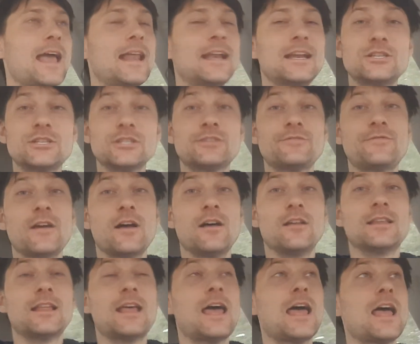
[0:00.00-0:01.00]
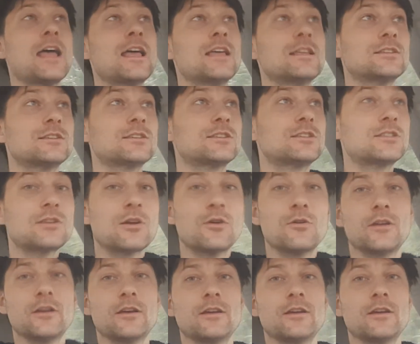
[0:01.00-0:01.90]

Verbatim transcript: And it just felt so